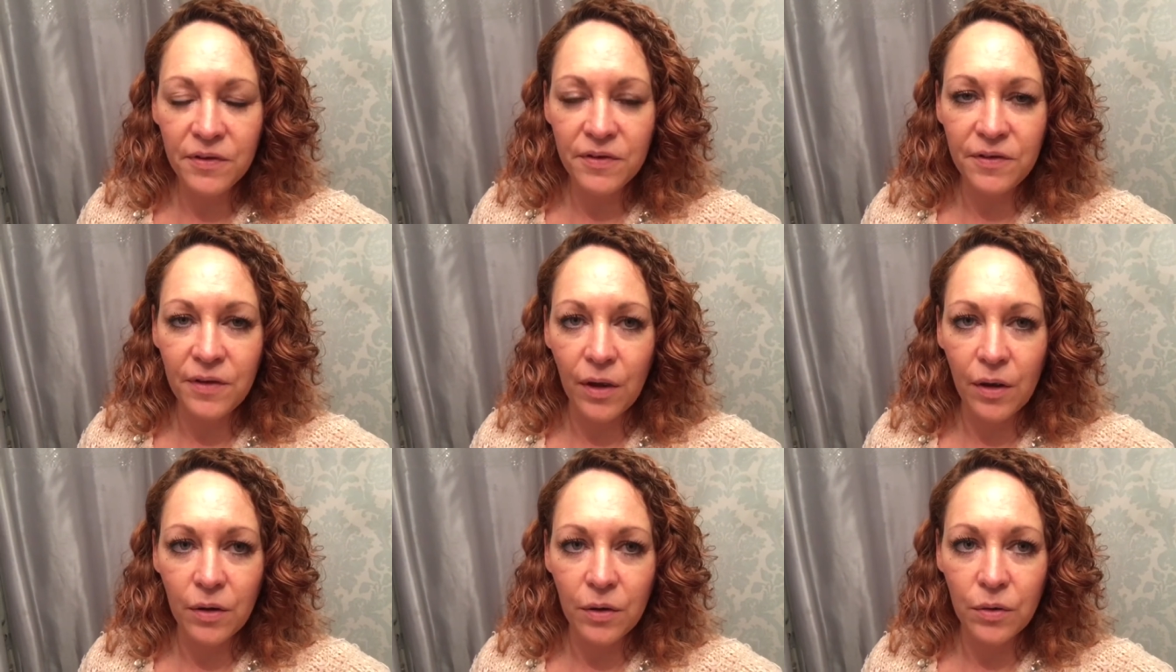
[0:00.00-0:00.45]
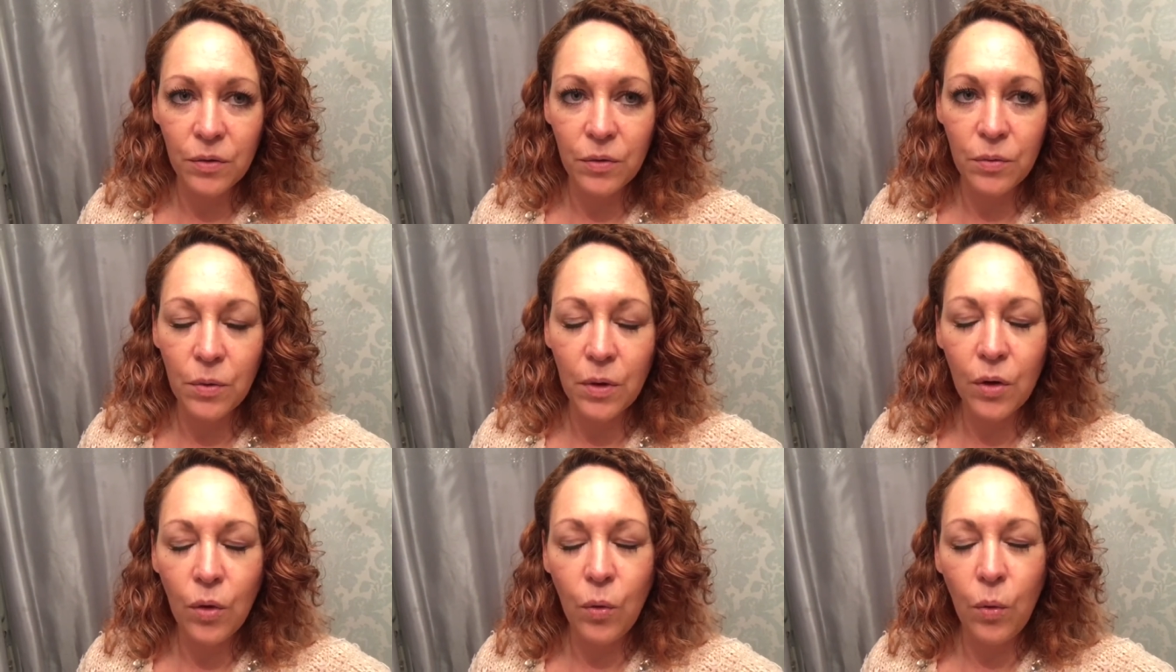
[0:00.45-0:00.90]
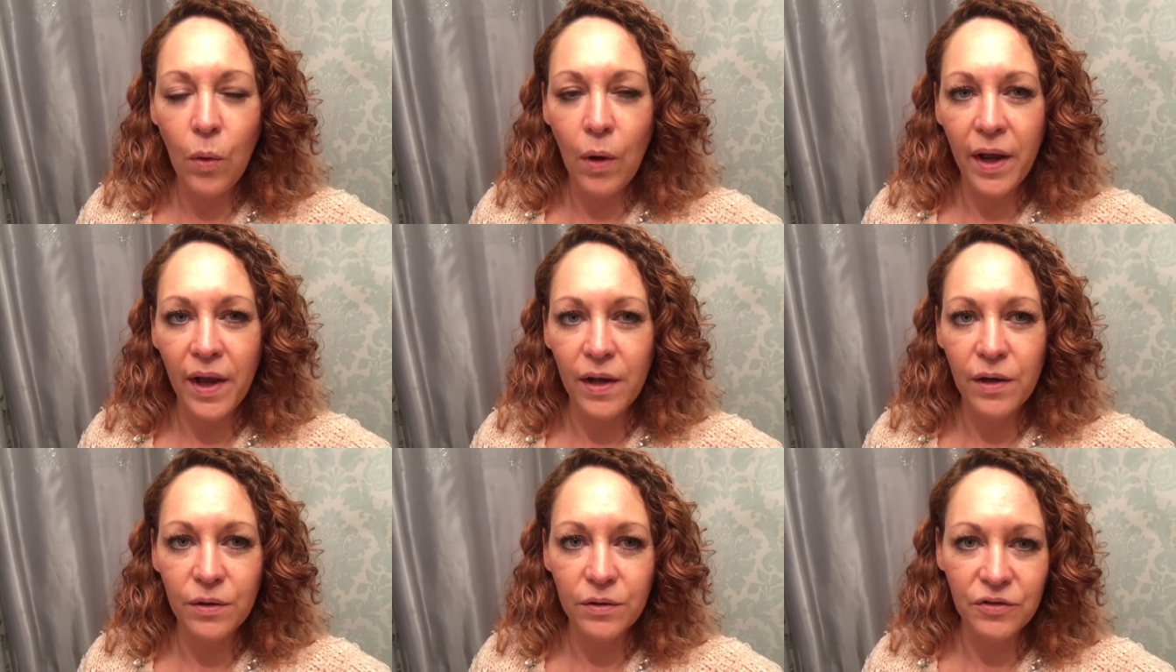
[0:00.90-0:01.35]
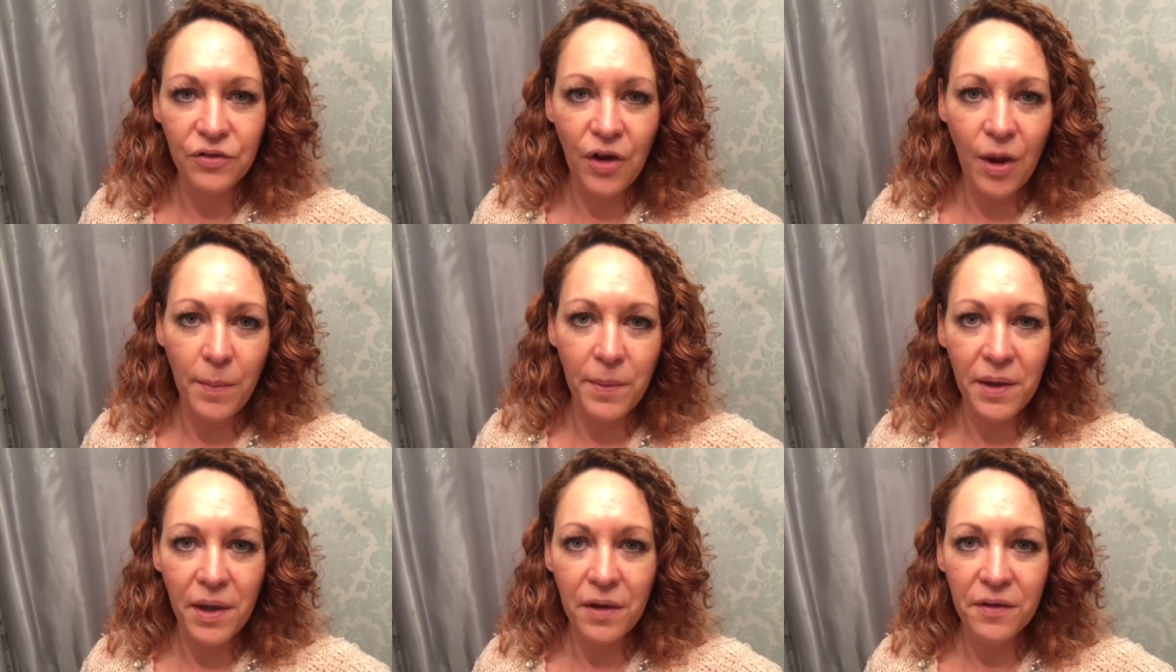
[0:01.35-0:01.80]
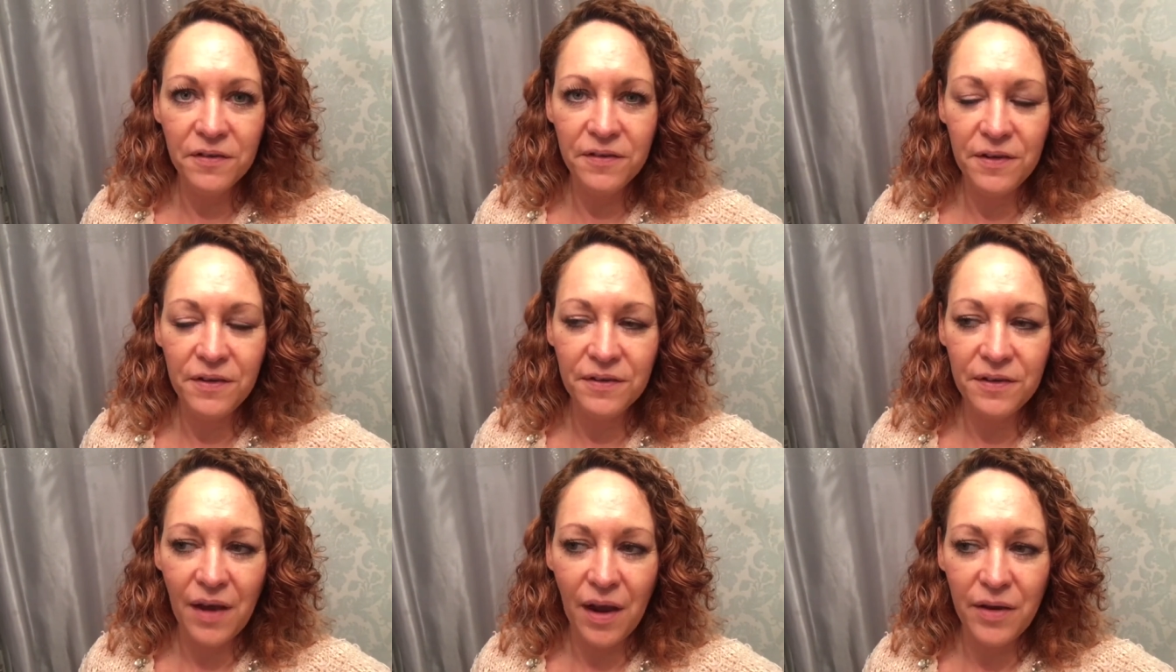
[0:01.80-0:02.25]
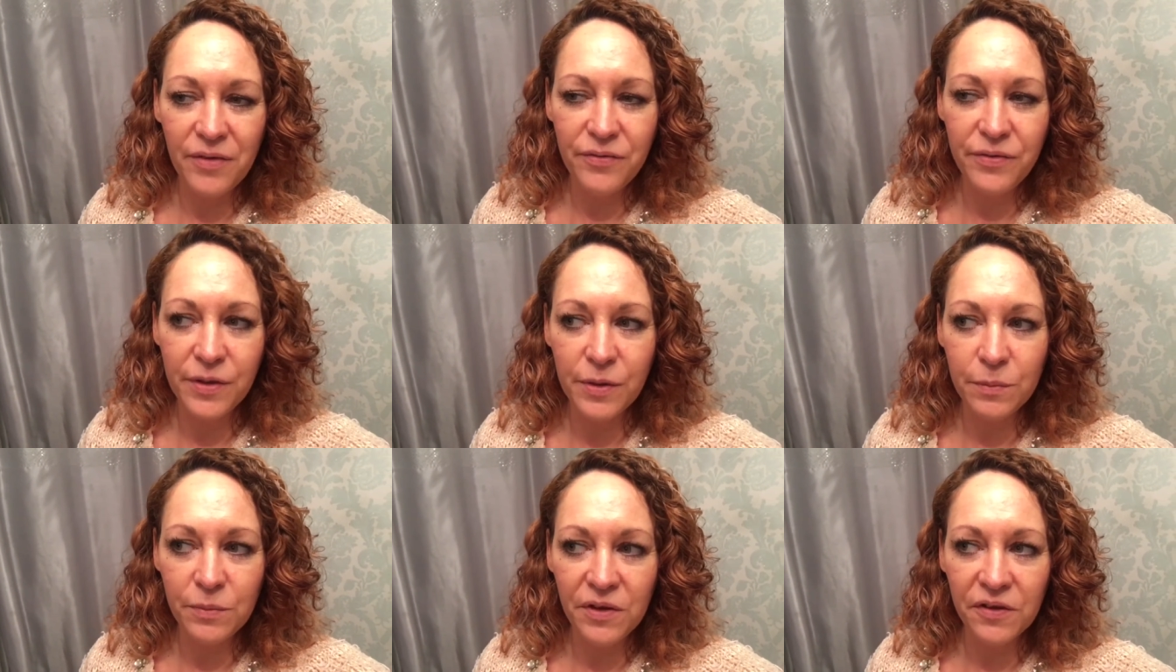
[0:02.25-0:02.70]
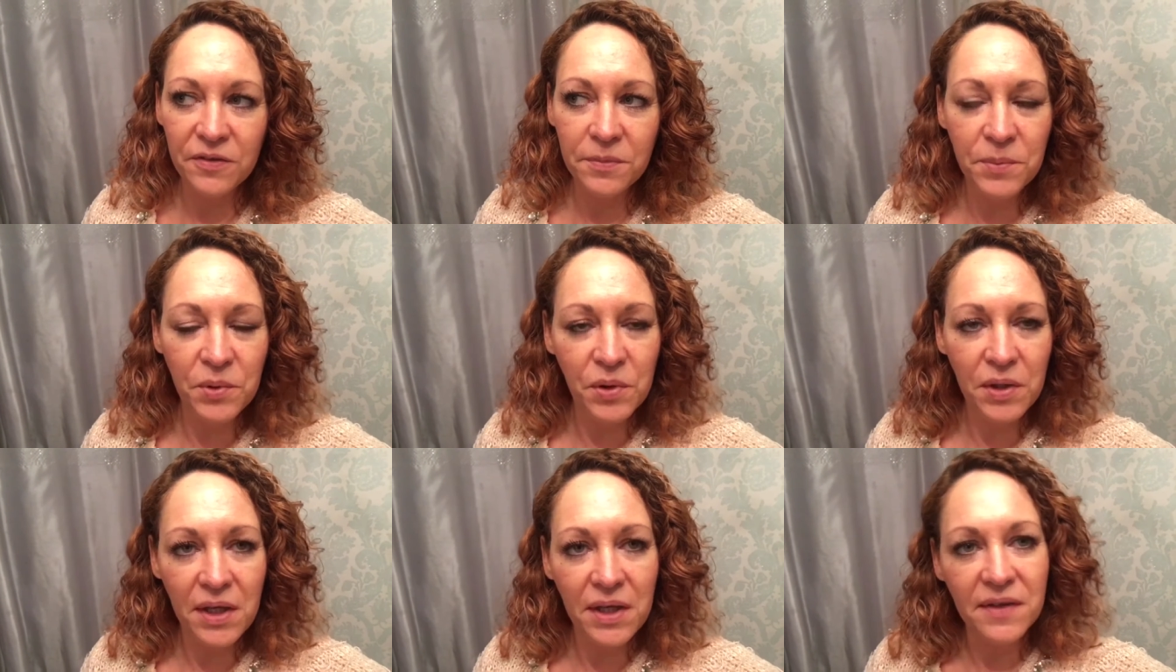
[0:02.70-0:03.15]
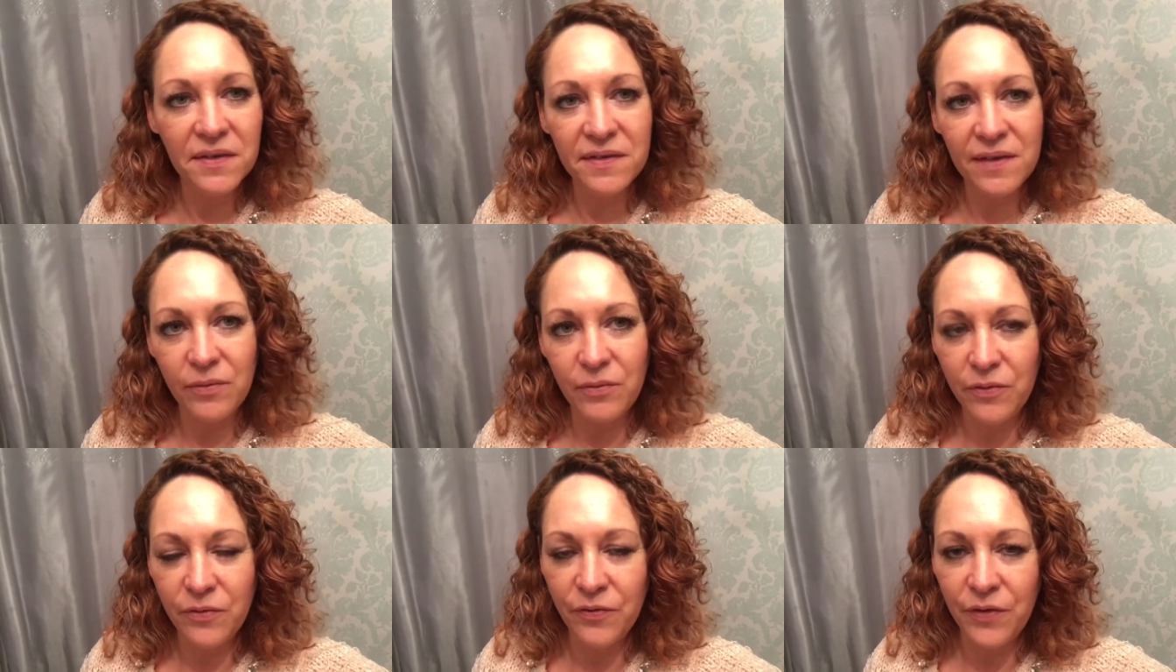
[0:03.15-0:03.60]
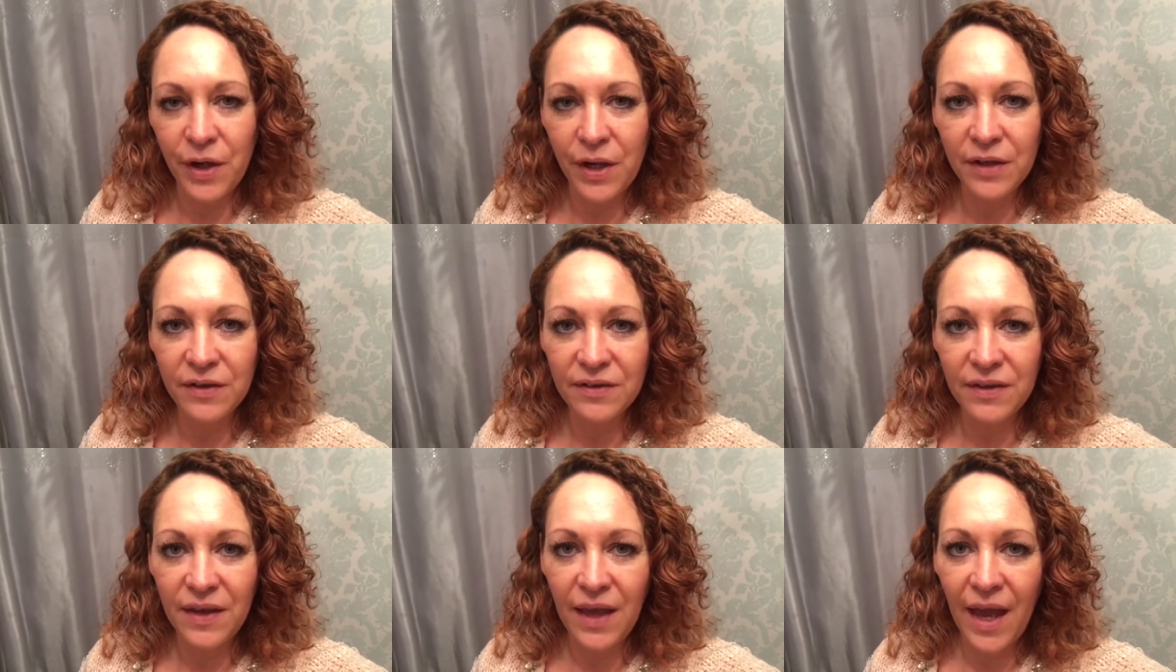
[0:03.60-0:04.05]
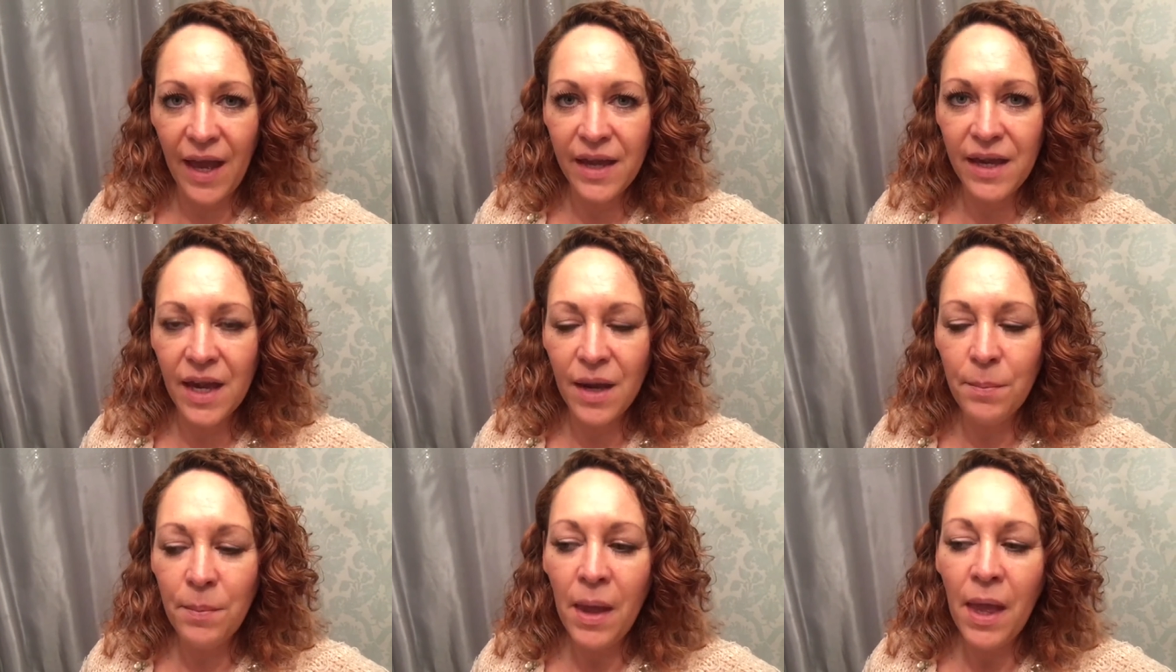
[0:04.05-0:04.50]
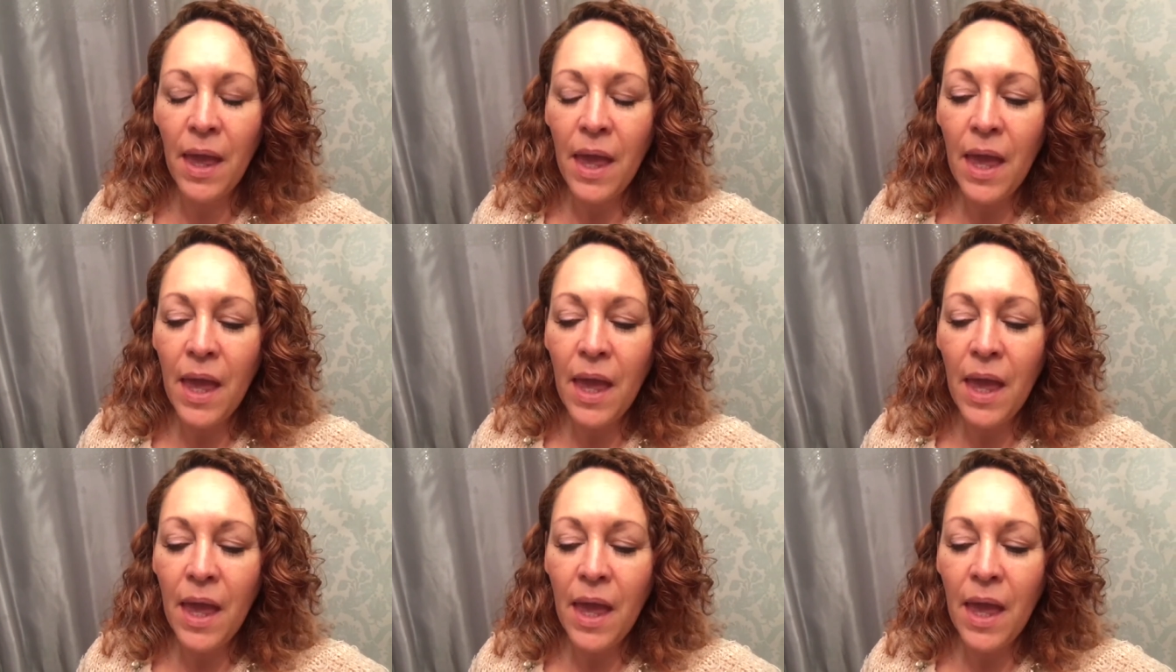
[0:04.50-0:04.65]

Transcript: so quite a long time ago since I filmed this morning. at 7.30 a.m.